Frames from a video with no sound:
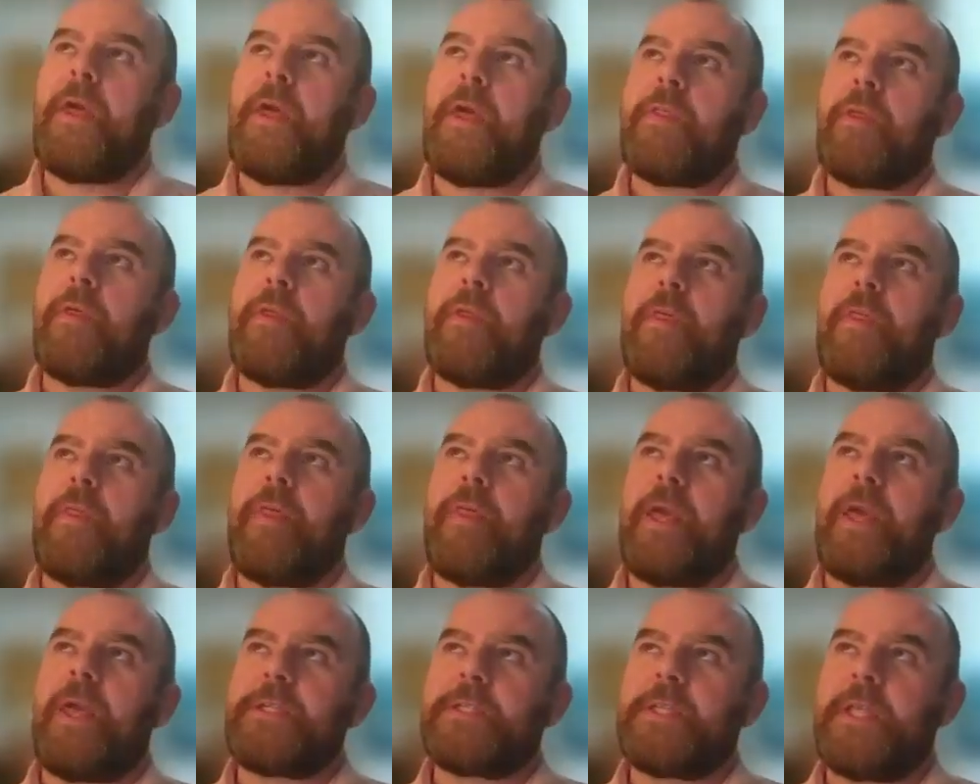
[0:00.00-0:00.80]
think that the
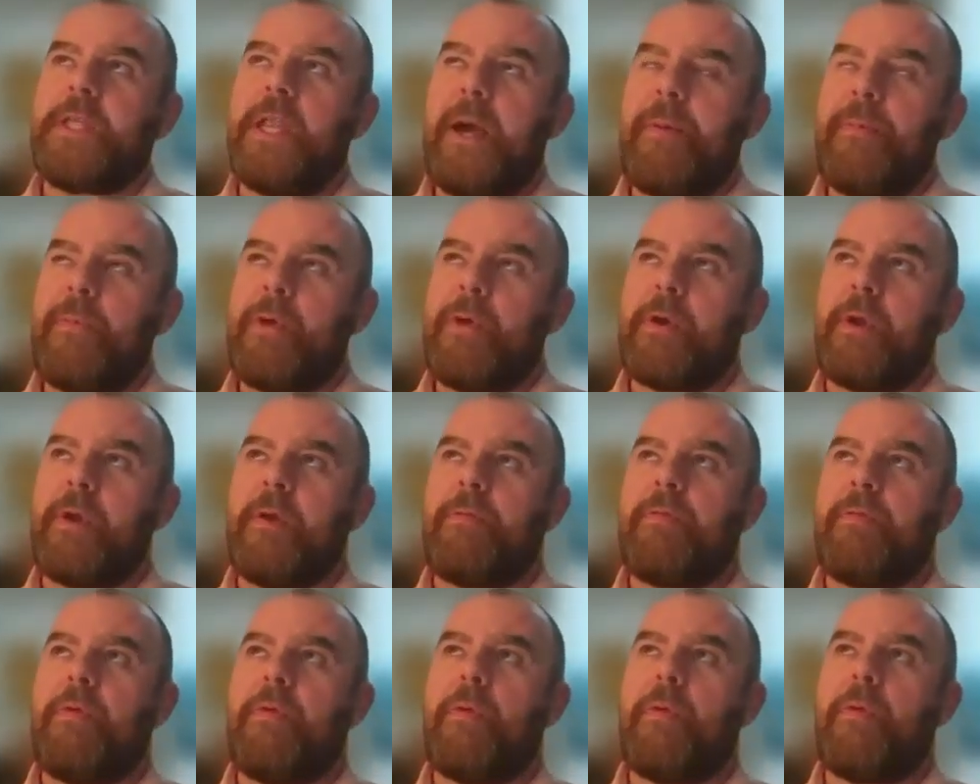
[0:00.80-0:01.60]
things that I'm
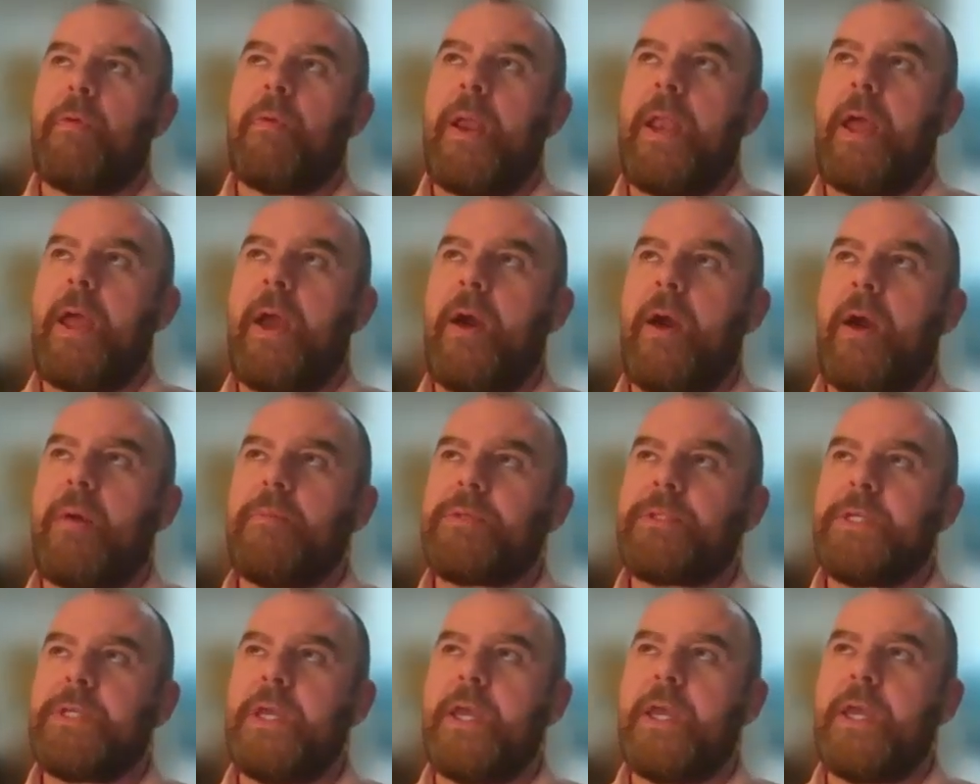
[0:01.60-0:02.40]
looking for right now,
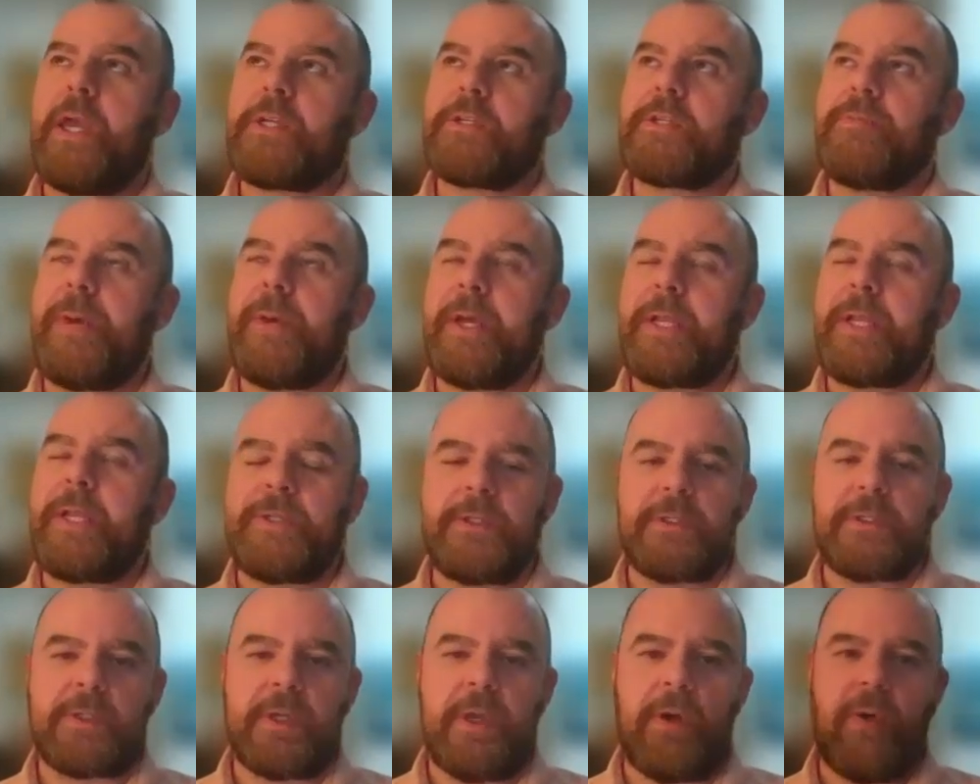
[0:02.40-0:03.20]
I'm seeing
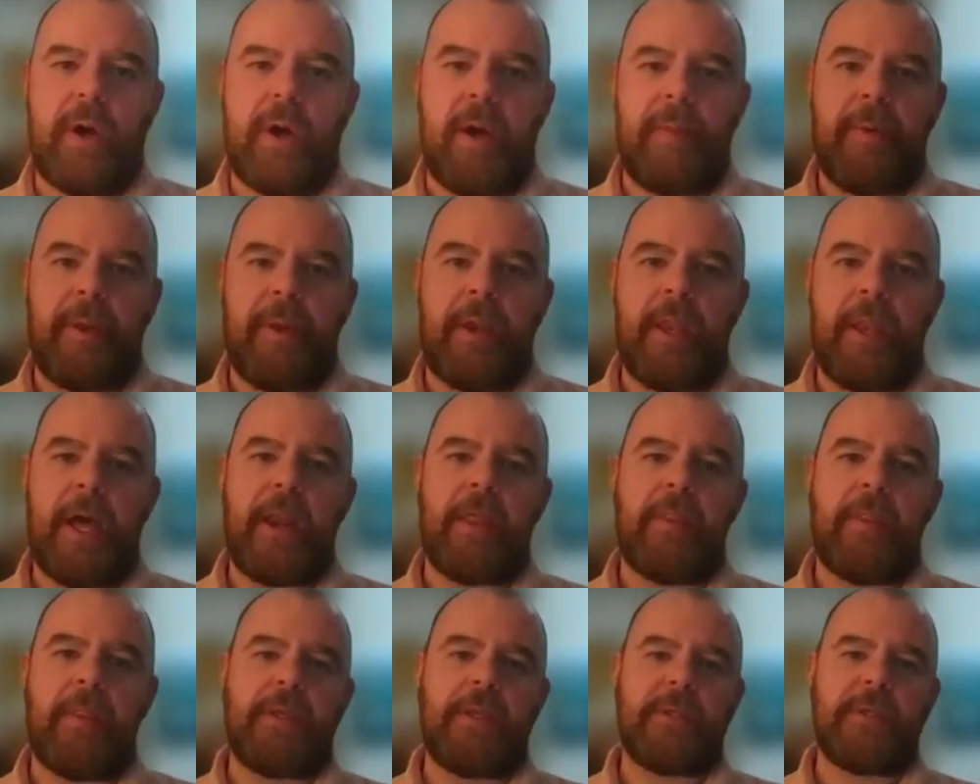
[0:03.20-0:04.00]
expenses go up and a
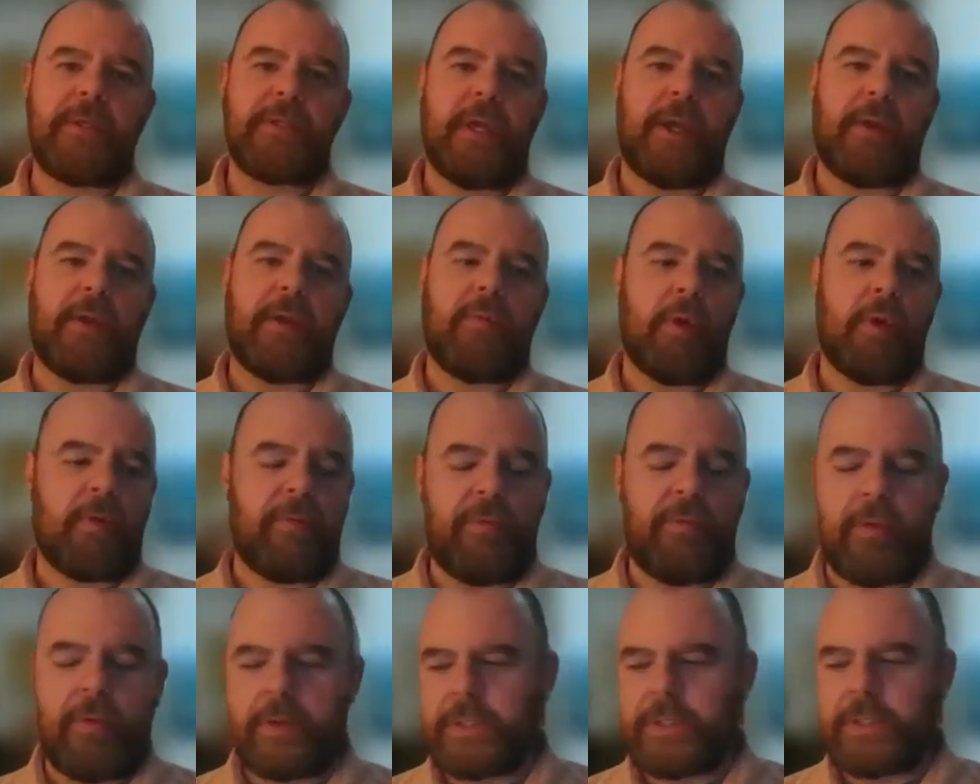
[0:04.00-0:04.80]
lot of these like
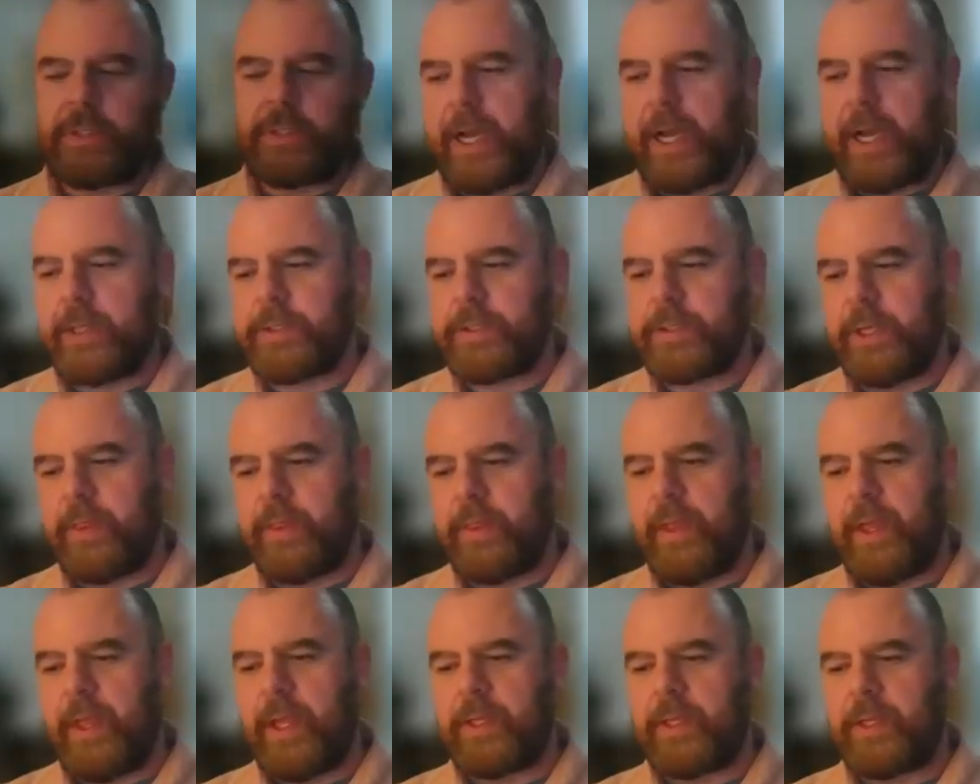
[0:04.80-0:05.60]
workforce housing
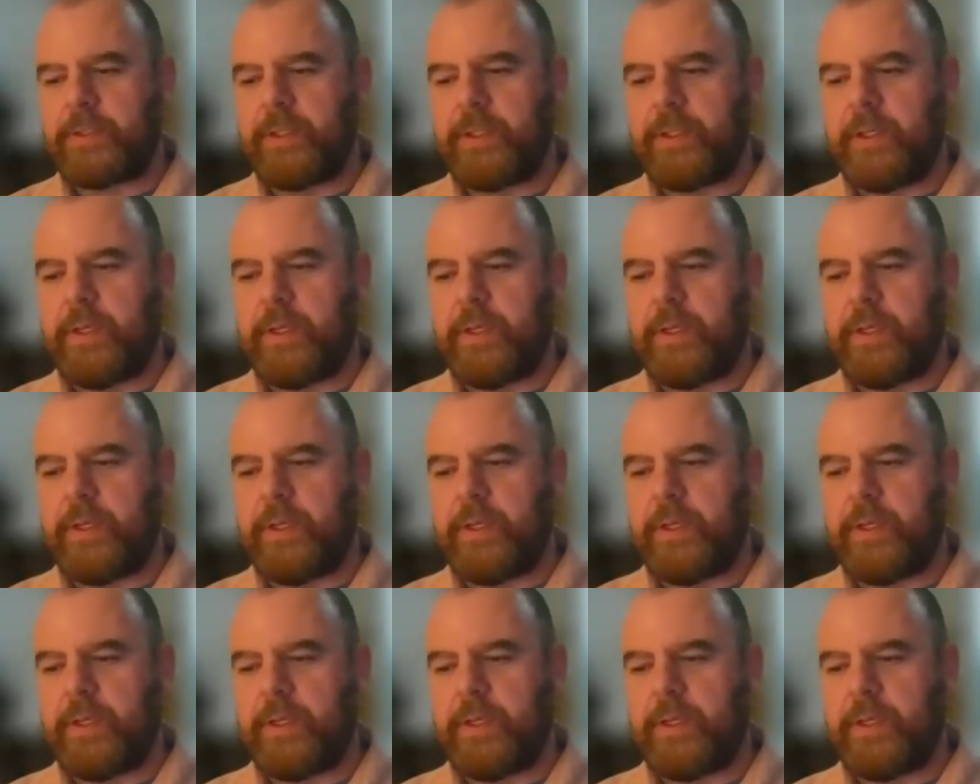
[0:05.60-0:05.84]
things.